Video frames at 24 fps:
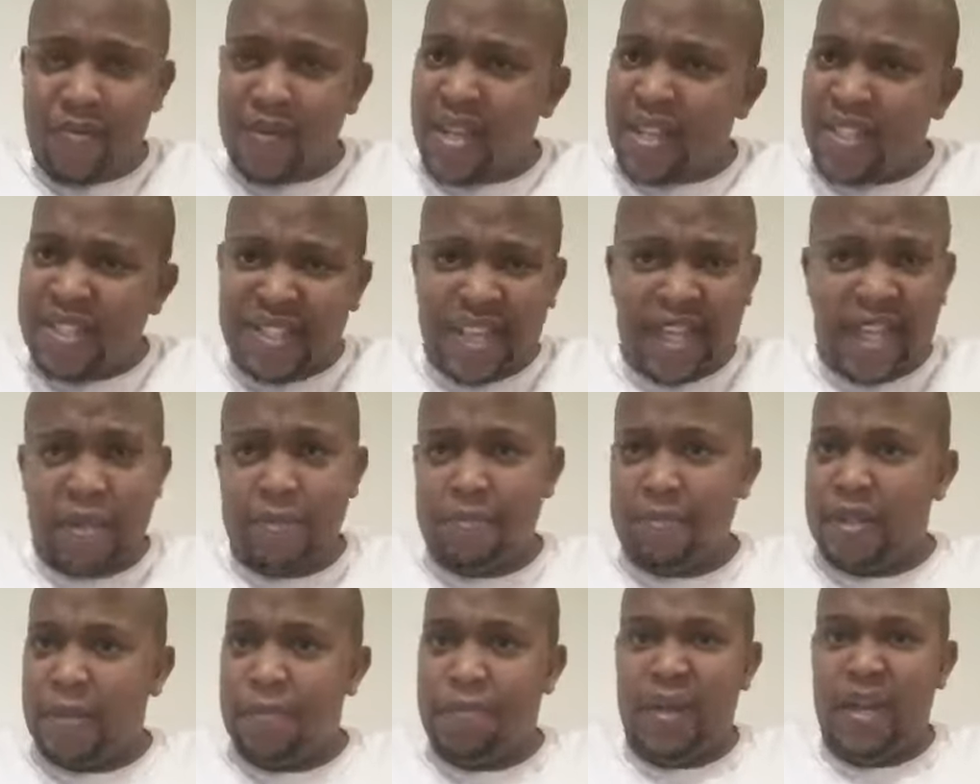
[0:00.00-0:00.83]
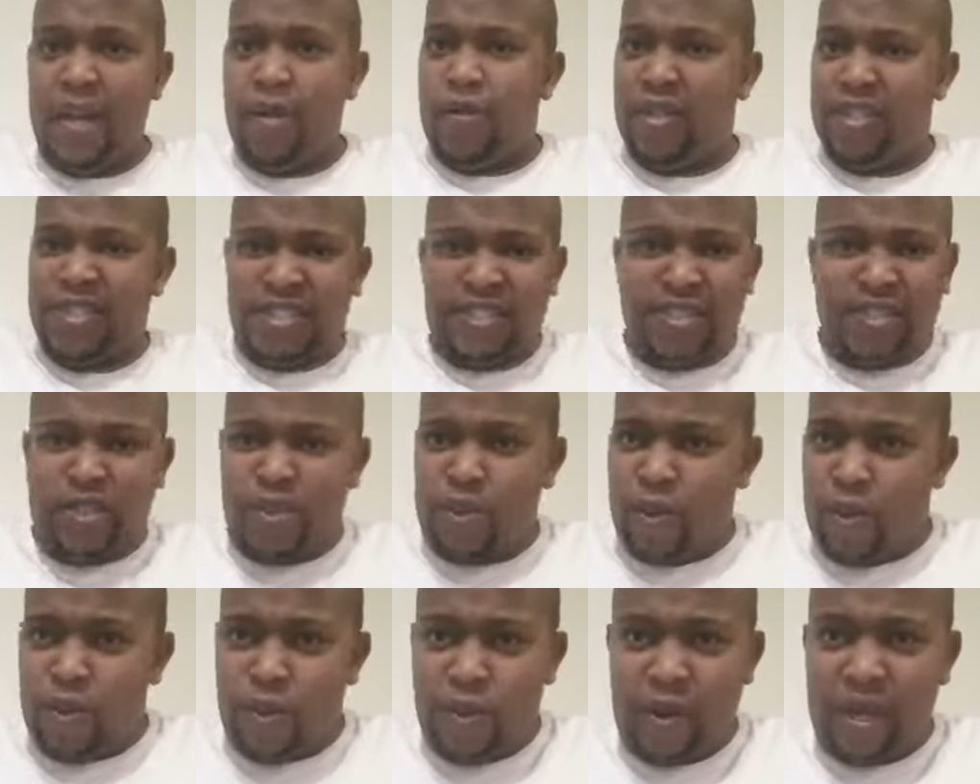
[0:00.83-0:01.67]
same, the play wasn't
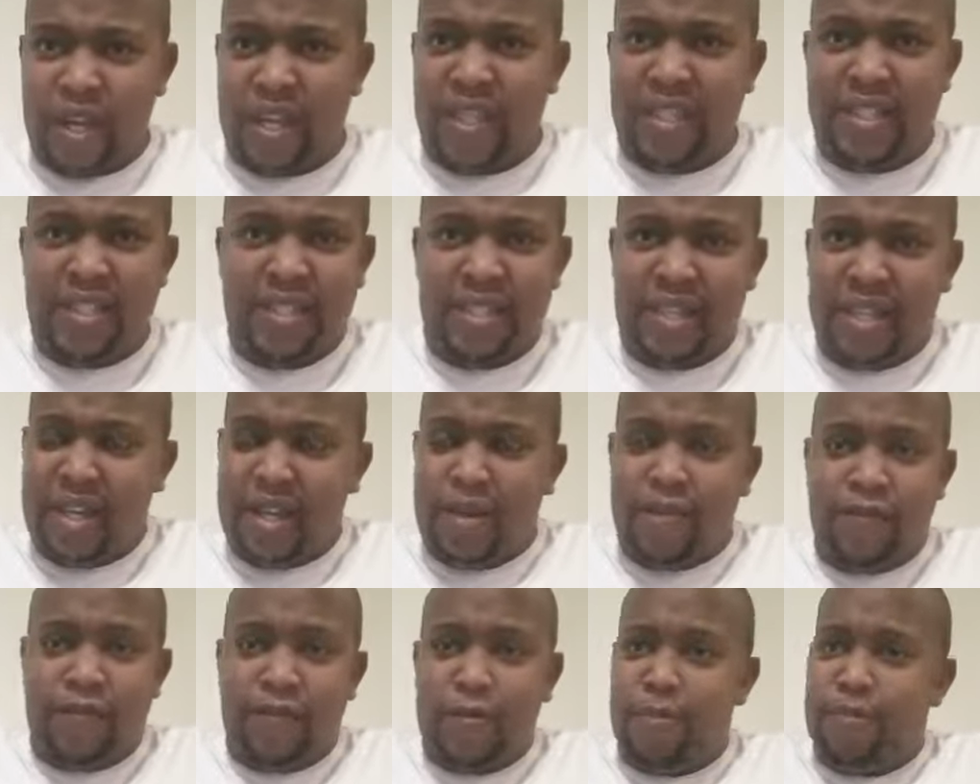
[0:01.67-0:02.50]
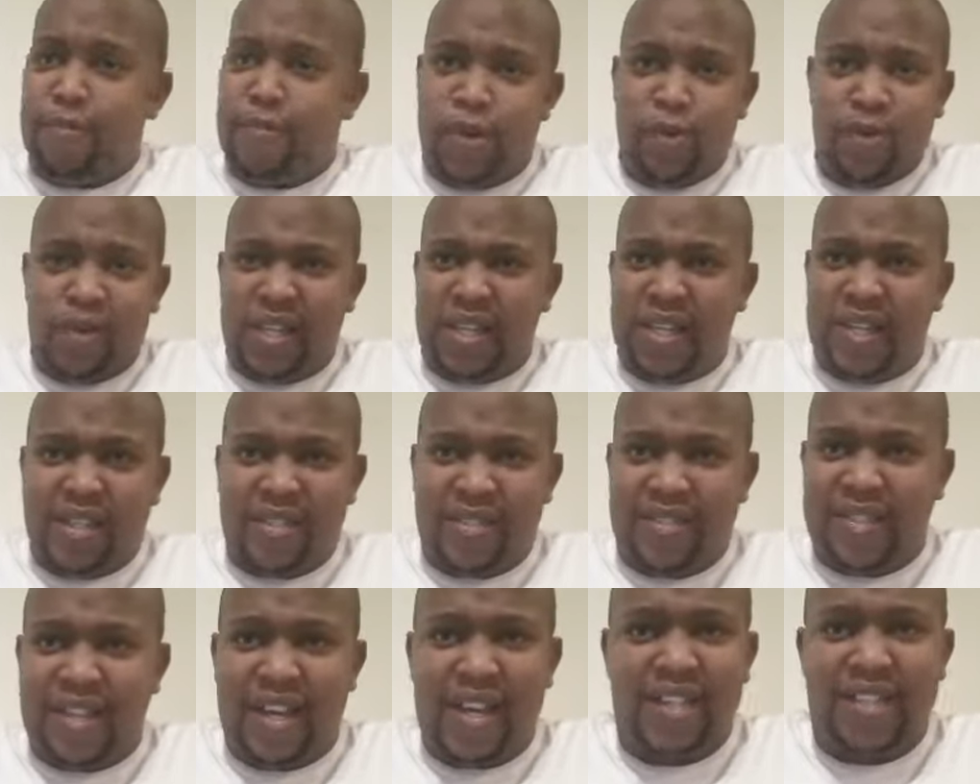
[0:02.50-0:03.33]
so great from both either
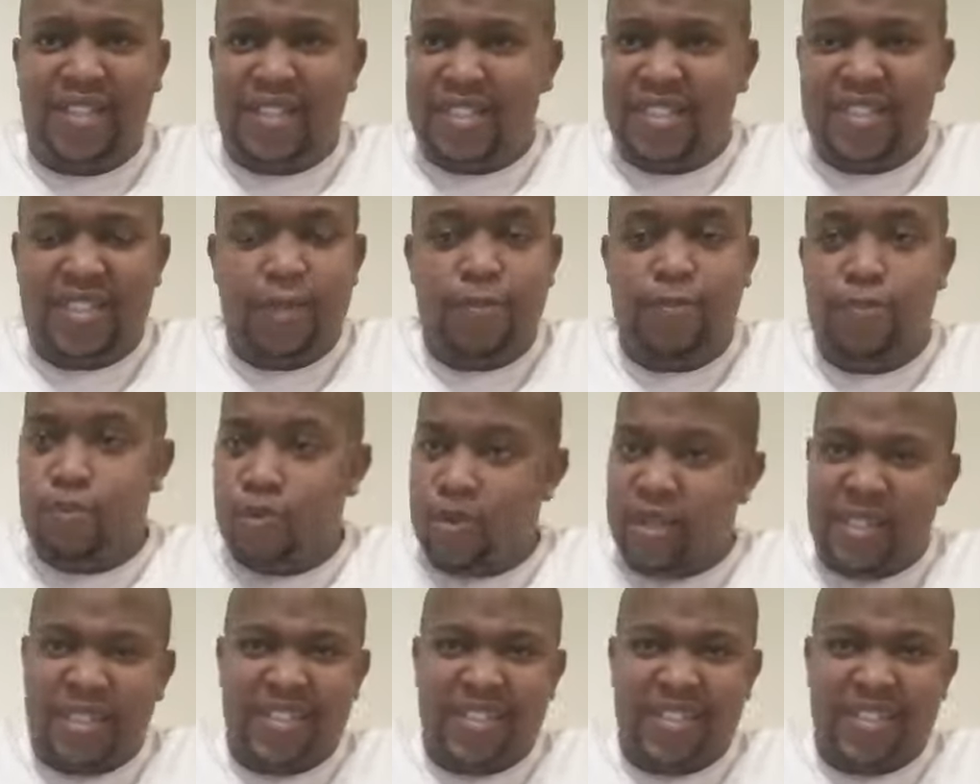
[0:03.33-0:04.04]
side. Just a poor